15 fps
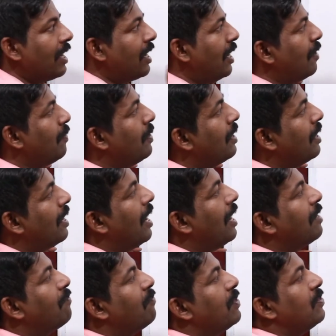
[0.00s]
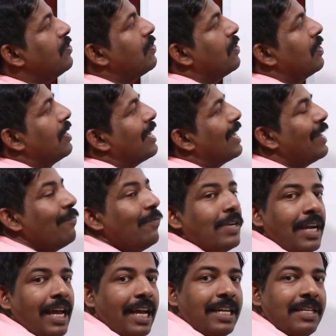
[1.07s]
curve at which the given
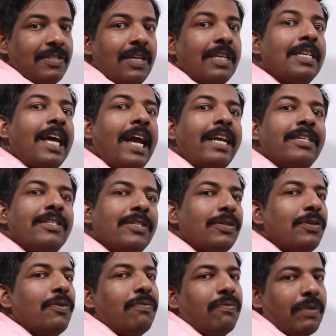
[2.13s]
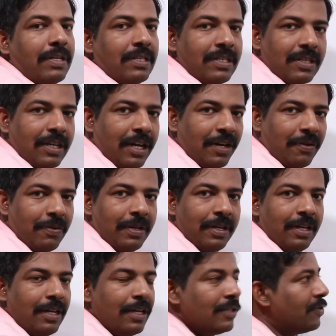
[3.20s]
line is the tangent of this curve.
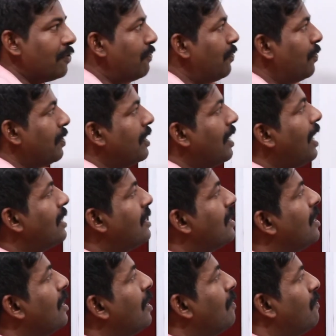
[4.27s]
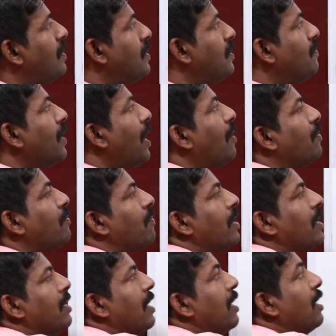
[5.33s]
So for that, first we have to
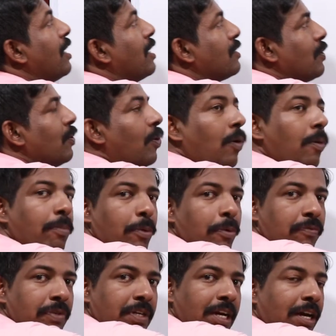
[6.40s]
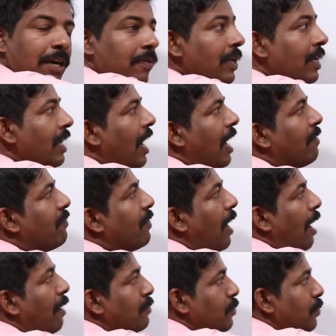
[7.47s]
find the slope of the curve and we
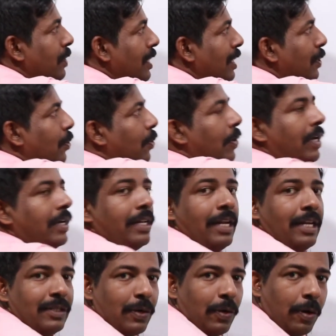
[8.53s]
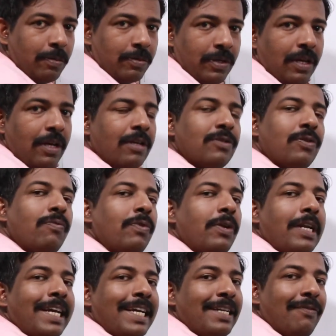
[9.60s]
have to equate the slopes. So we
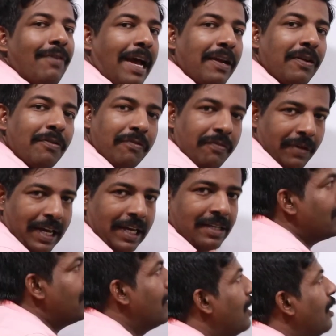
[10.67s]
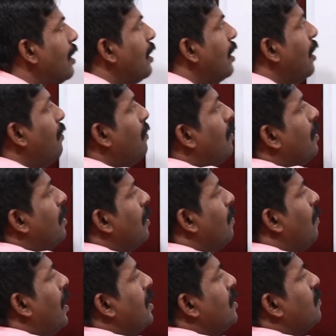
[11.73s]
will get the value of x. Now
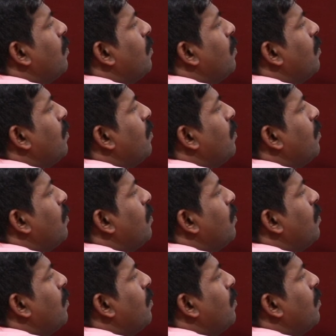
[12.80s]
what is